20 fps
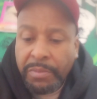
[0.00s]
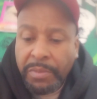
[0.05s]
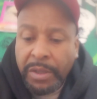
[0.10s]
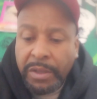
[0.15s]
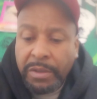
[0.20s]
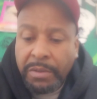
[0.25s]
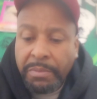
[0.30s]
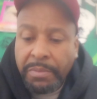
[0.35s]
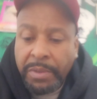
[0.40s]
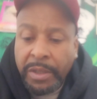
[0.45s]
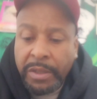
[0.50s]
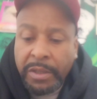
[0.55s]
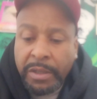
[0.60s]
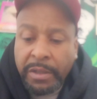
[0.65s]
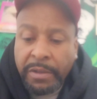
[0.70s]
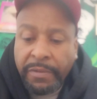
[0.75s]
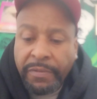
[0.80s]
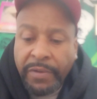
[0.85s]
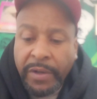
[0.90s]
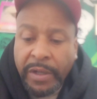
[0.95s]
But it's a bunch
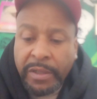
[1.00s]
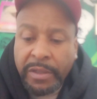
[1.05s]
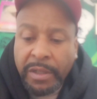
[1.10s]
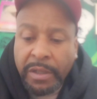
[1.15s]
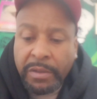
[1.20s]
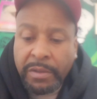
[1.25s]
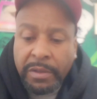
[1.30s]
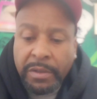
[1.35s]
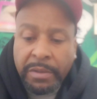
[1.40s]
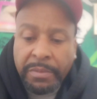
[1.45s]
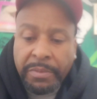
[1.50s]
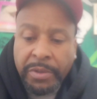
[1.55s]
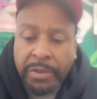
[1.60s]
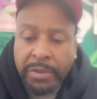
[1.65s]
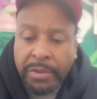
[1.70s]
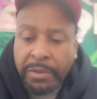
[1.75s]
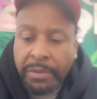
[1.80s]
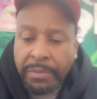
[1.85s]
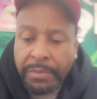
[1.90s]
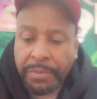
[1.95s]
of good fights out there,
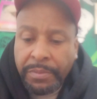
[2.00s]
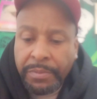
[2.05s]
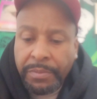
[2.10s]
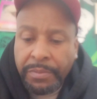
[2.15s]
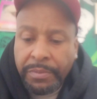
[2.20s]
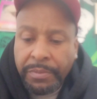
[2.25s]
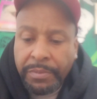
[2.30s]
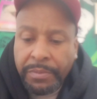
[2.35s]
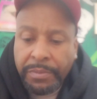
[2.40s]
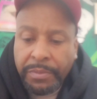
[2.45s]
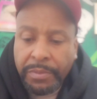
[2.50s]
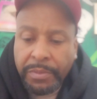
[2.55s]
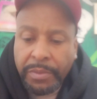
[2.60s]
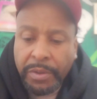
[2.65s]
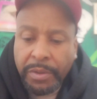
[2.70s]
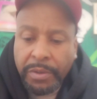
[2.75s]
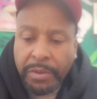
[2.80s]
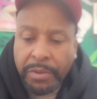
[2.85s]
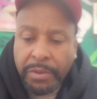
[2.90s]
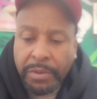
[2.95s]
man.
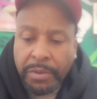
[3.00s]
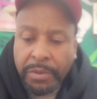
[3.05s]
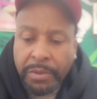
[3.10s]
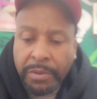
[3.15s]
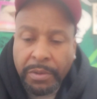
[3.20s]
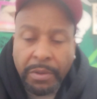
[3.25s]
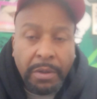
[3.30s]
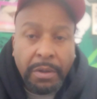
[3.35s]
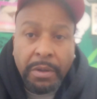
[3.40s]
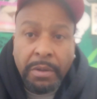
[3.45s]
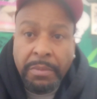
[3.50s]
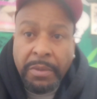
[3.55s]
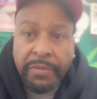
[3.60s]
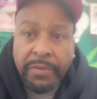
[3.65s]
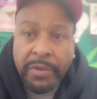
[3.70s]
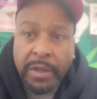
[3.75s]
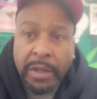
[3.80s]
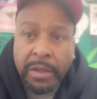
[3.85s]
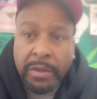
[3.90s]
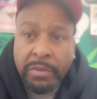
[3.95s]
It is. All
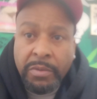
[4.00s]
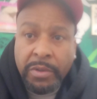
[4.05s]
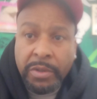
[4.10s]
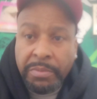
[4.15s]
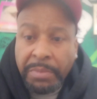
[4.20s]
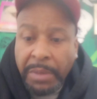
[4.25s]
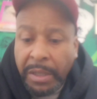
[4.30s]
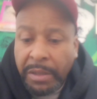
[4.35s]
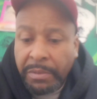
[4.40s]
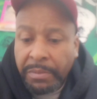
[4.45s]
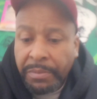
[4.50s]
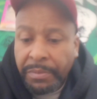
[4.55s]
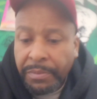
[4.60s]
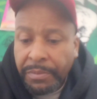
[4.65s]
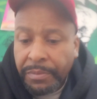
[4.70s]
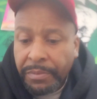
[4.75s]
motherfucker gotta do is make them.